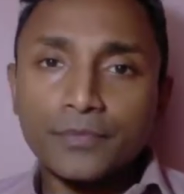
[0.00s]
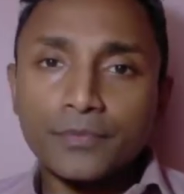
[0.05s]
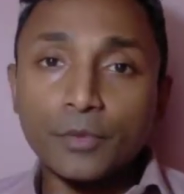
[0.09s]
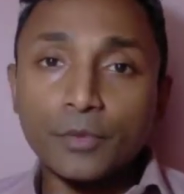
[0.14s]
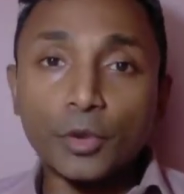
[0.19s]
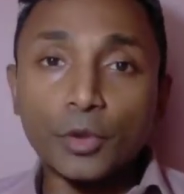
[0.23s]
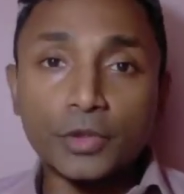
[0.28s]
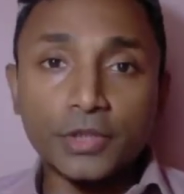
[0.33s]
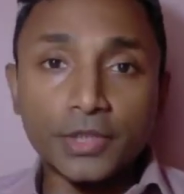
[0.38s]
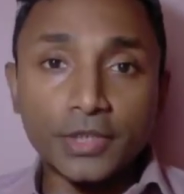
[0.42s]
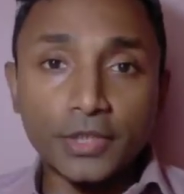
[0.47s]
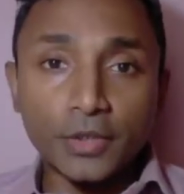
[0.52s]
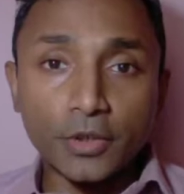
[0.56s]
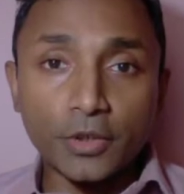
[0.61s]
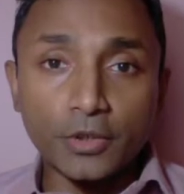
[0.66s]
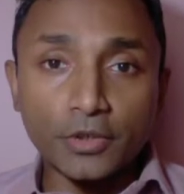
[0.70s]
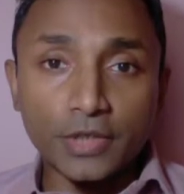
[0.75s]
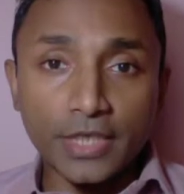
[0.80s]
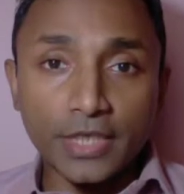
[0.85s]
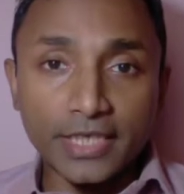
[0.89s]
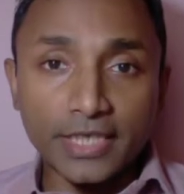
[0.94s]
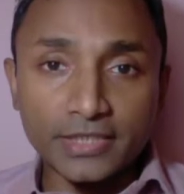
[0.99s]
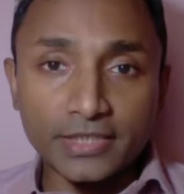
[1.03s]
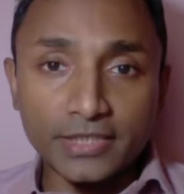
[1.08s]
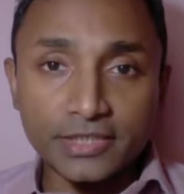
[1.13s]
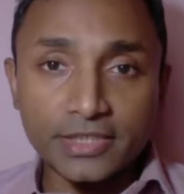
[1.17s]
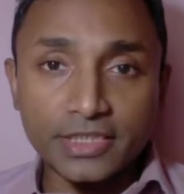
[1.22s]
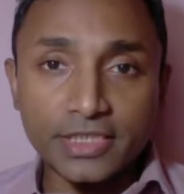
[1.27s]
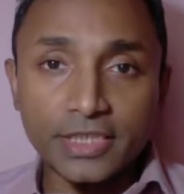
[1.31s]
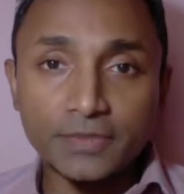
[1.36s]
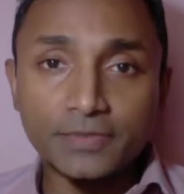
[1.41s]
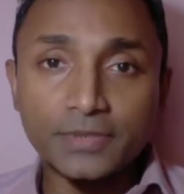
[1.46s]
both in your
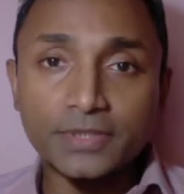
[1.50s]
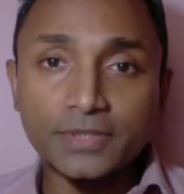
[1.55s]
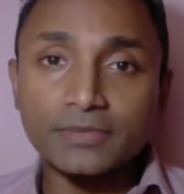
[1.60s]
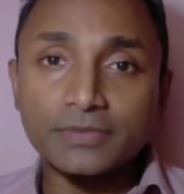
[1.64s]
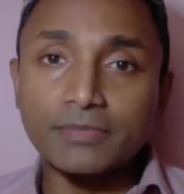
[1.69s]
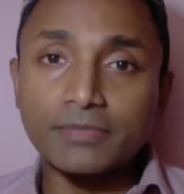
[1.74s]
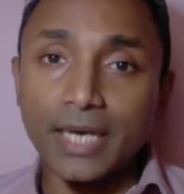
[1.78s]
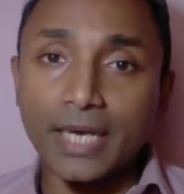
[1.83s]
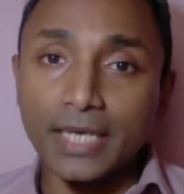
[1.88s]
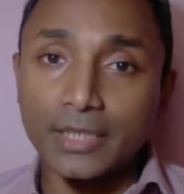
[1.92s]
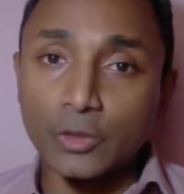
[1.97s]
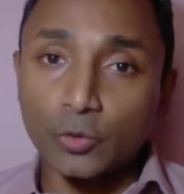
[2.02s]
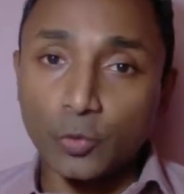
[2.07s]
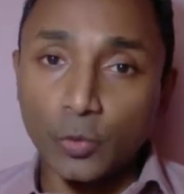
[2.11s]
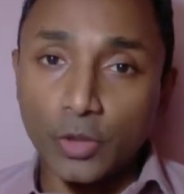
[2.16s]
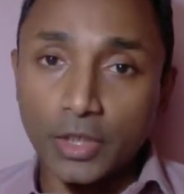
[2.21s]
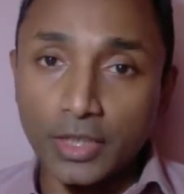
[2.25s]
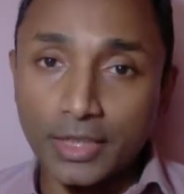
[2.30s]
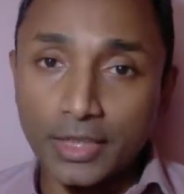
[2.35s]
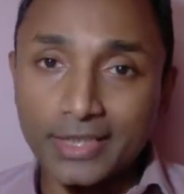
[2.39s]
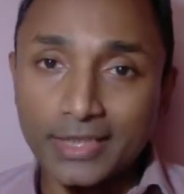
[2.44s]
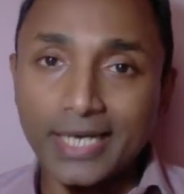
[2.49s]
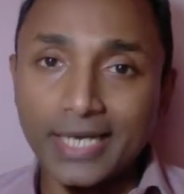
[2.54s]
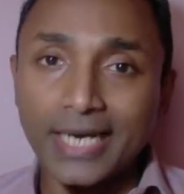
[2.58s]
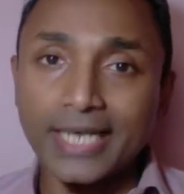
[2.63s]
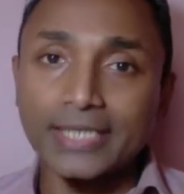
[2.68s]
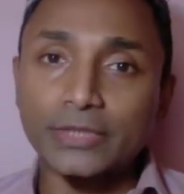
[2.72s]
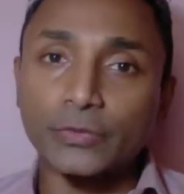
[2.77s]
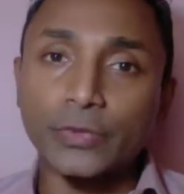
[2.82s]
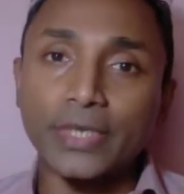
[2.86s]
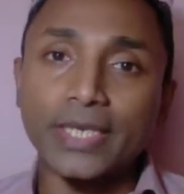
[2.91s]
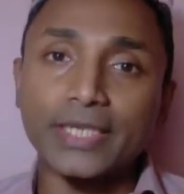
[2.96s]
relationships, at work,
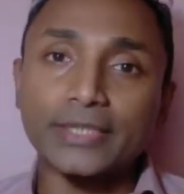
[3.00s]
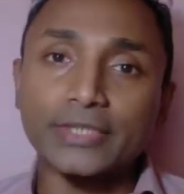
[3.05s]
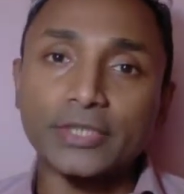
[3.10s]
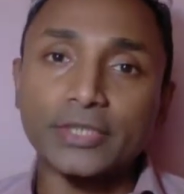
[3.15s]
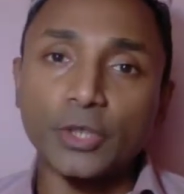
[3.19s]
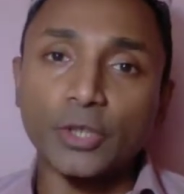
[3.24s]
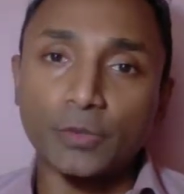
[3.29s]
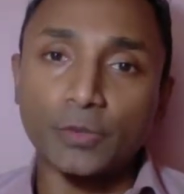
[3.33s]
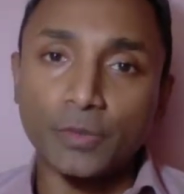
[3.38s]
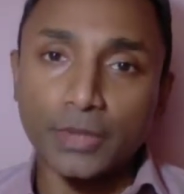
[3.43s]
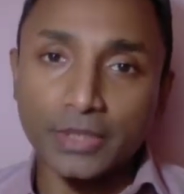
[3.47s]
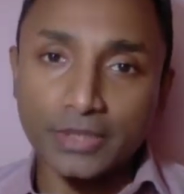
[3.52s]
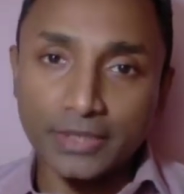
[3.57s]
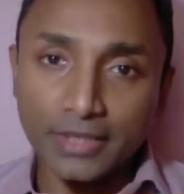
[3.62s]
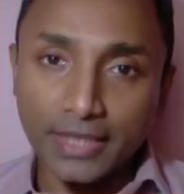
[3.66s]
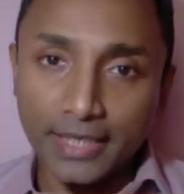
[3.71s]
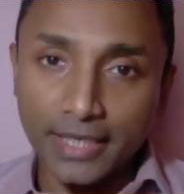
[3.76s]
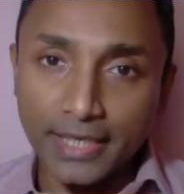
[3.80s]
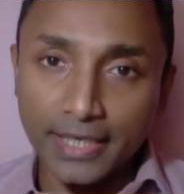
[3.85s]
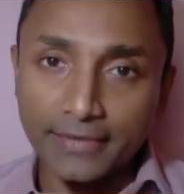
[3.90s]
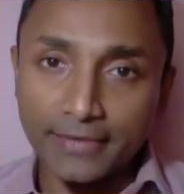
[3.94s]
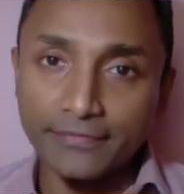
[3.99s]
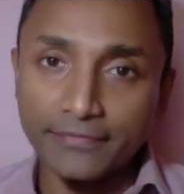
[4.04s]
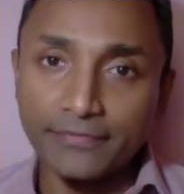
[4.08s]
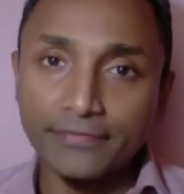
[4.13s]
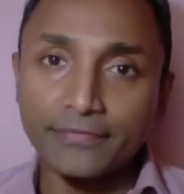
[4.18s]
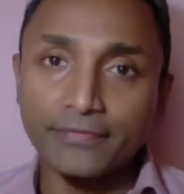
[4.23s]
as well as in your personal life?